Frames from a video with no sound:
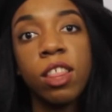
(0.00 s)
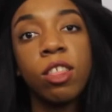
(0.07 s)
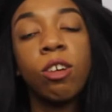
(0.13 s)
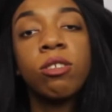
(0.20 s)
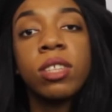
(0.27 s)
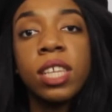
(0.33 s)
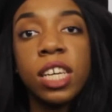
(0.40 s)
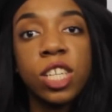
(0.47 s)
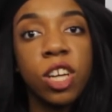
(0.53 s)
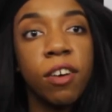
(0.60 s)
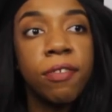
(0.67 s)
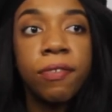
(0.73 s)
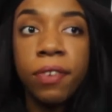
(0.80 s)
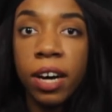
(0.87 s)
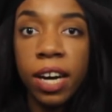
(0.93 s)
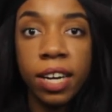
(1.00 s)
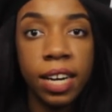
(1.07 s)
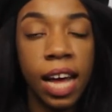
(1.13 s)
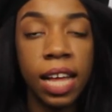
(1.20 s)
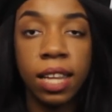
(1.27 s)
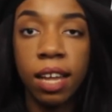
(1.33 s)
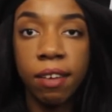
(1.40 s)
Those things are fun.
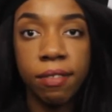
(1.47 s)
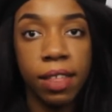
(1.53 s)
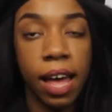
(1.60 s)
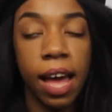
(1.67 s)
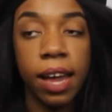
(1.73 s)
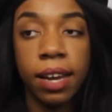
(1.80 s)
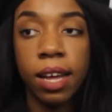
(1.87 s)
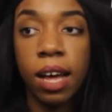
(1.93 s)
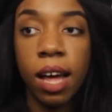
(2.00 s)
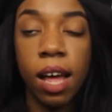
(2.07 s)
I love that.